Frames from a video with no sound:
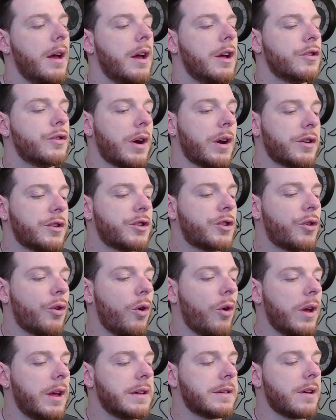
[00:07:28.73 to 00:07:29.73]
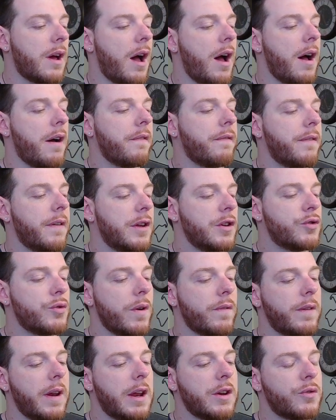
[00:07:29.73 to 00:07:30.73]
Traction control is off.
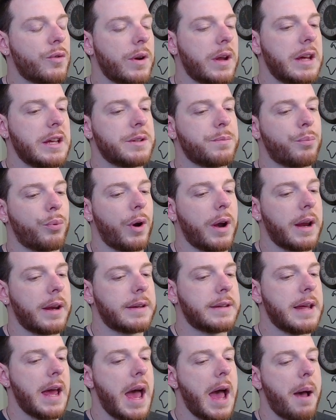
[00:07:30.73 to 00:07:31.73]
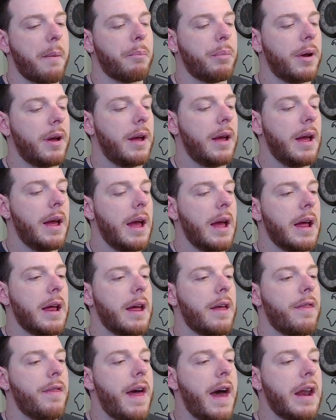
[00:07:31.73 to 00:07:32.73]
Drift entry is brake tap.
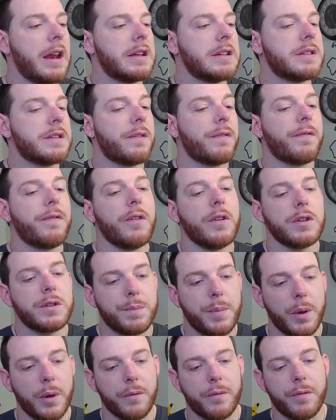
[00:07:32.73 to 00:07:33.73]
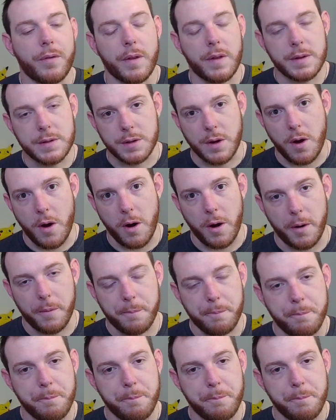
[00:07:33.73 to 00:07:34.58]
That is the first build for this car.